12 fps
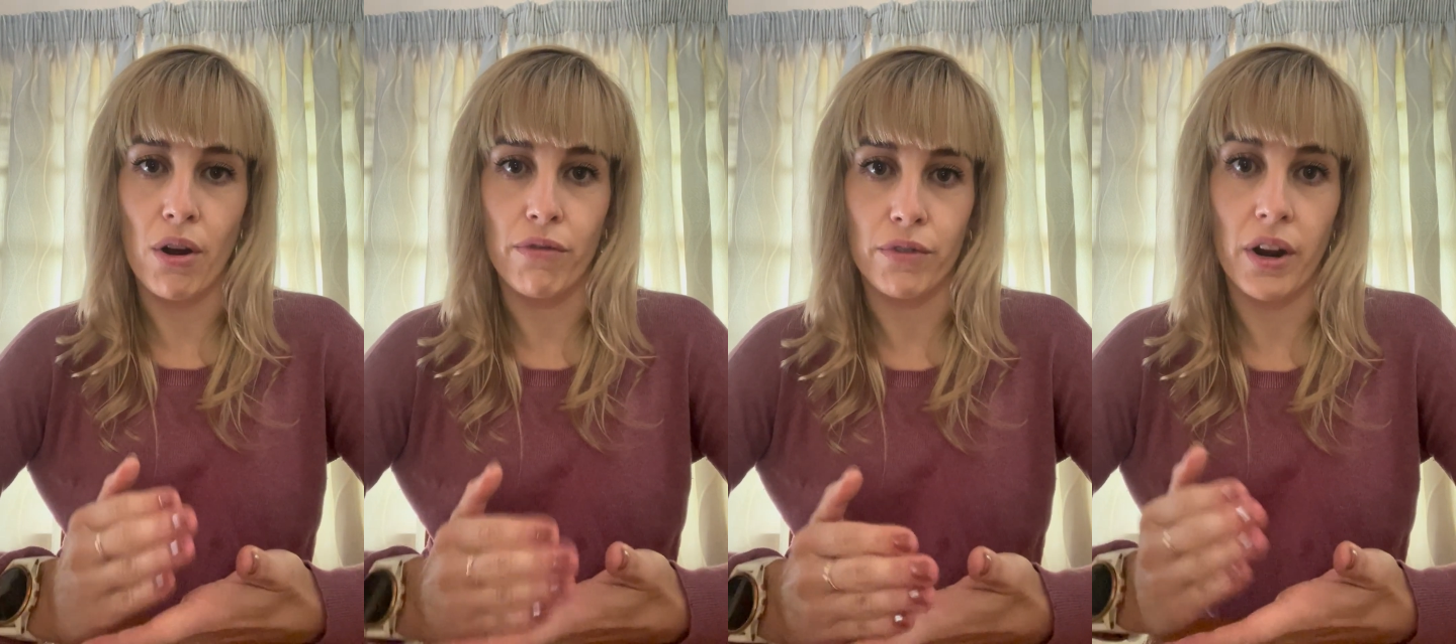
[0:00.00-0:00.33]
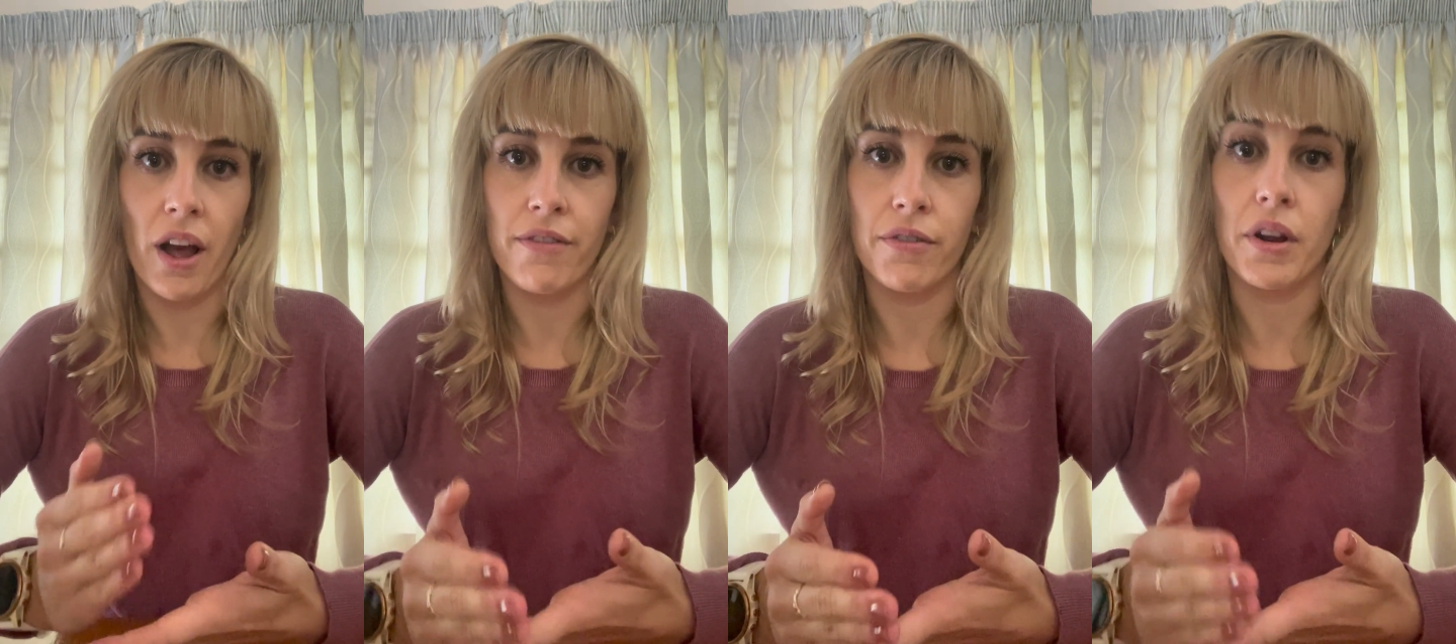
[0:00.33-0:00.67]
of
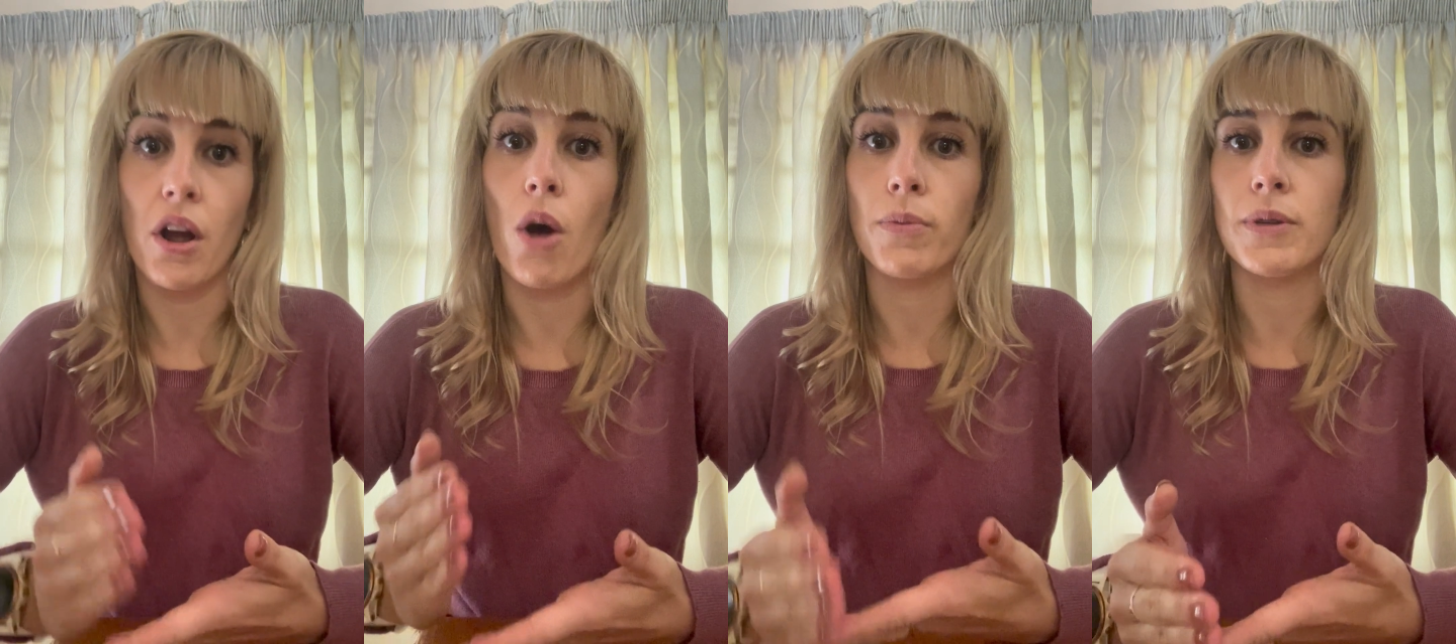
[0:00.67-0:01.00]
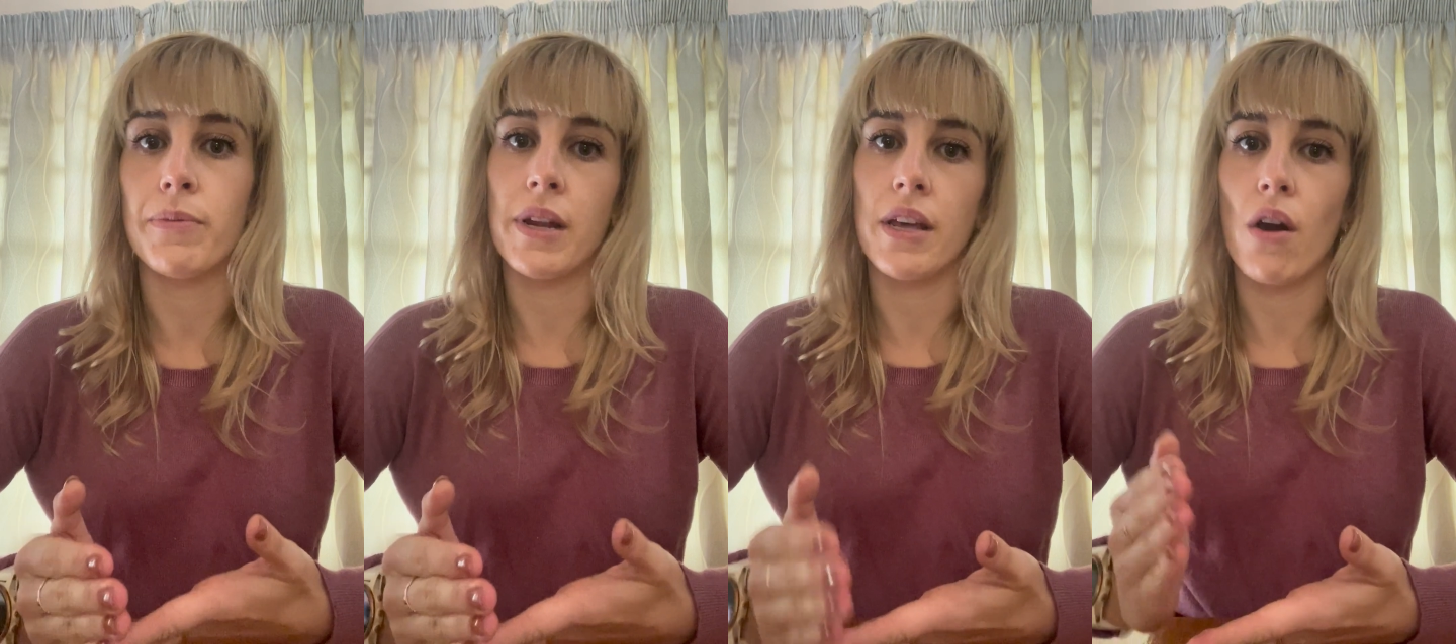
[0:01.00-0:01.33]
recovering
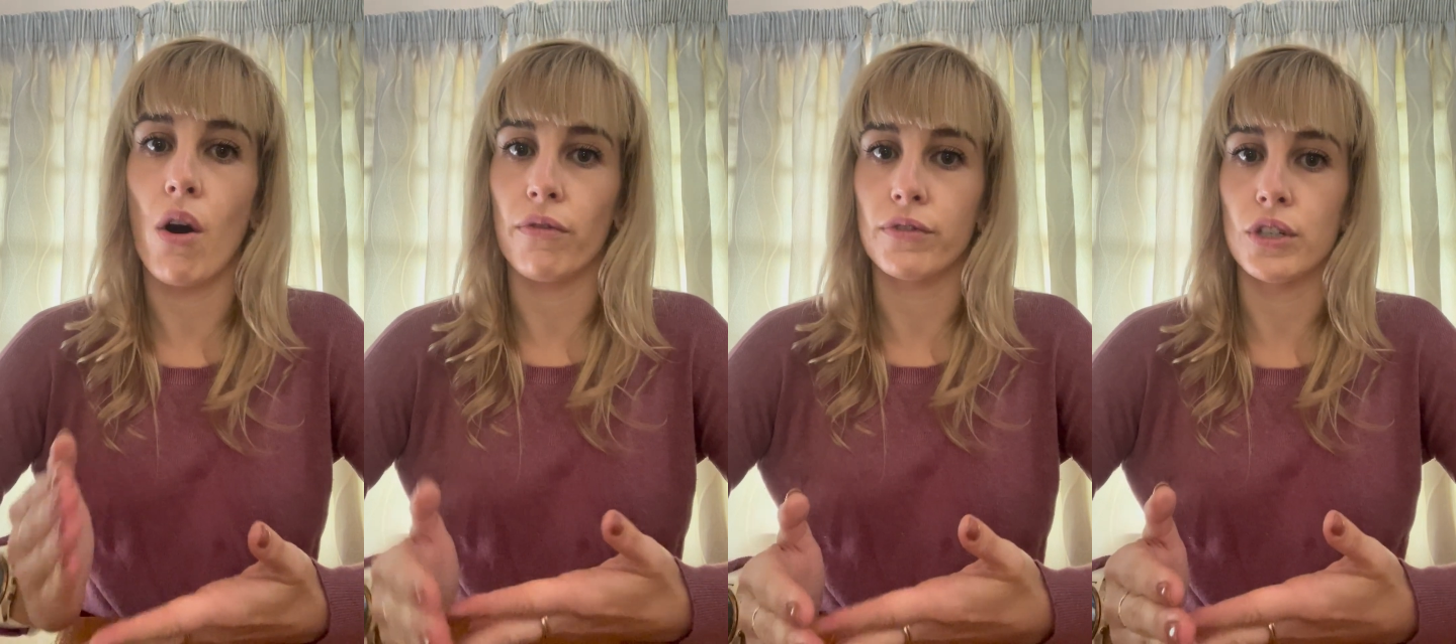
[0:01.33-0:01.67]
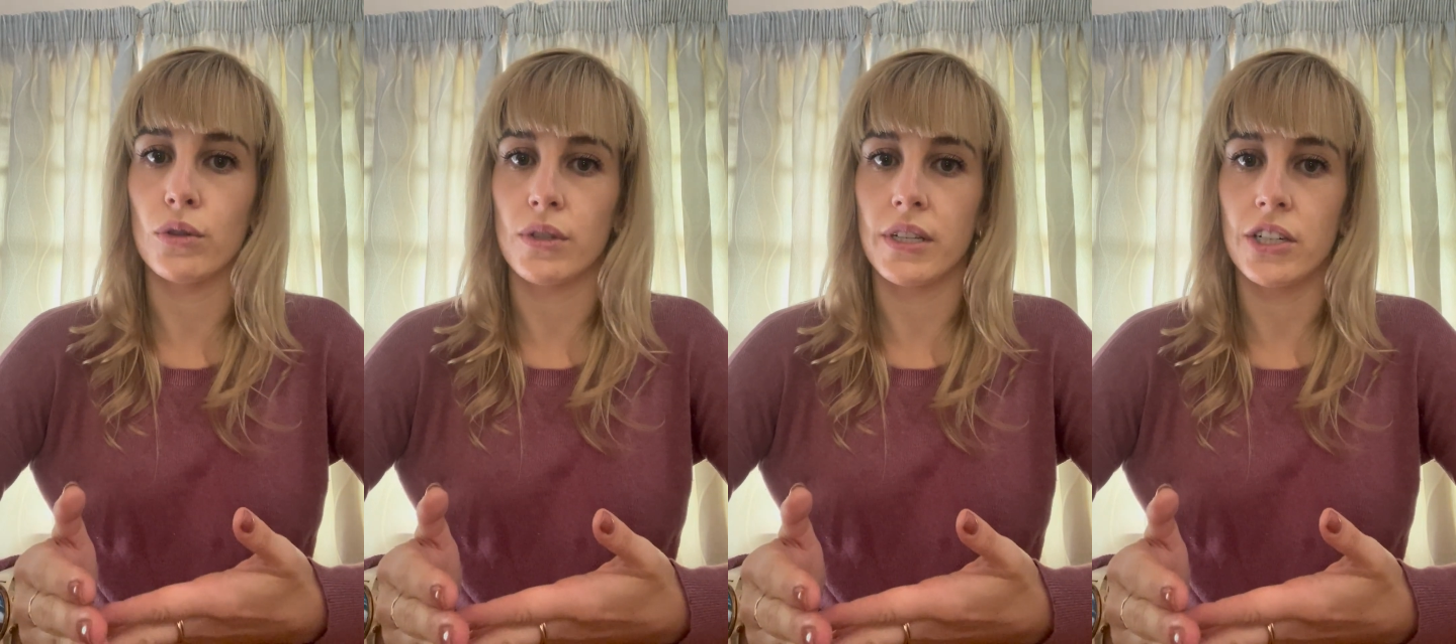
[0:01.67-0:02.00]
optimally after
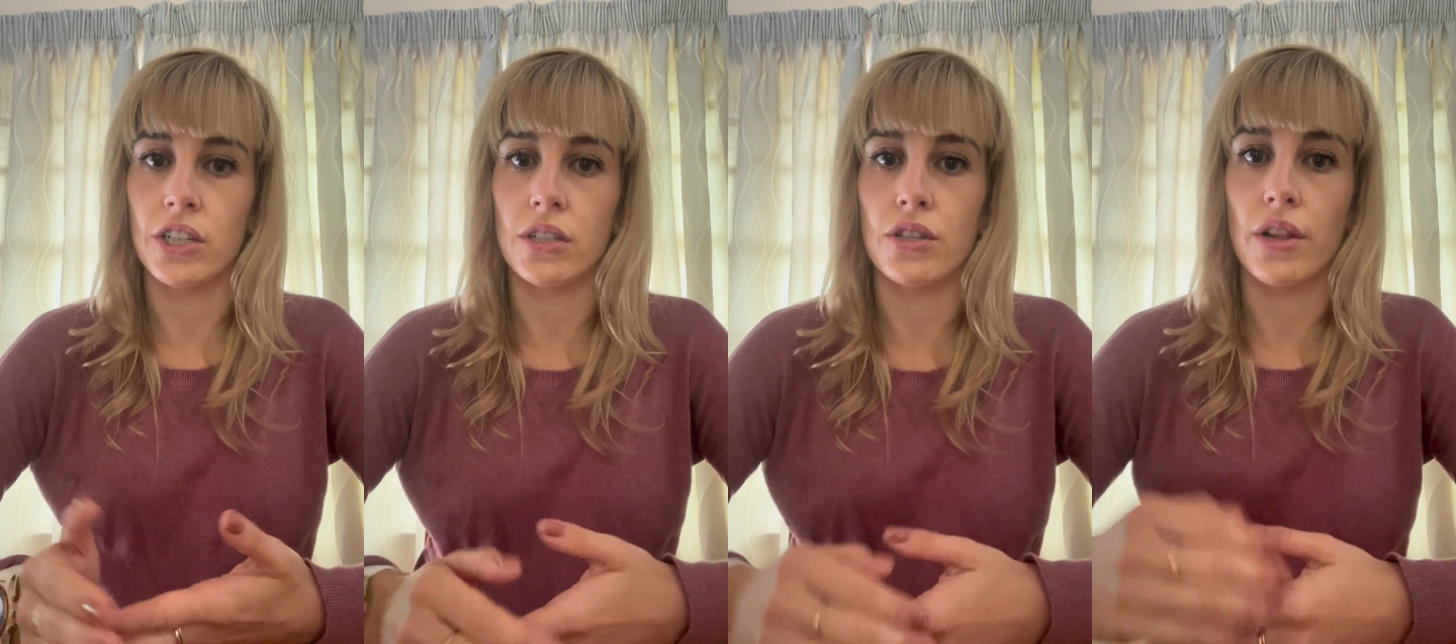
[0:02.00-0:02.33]
your session,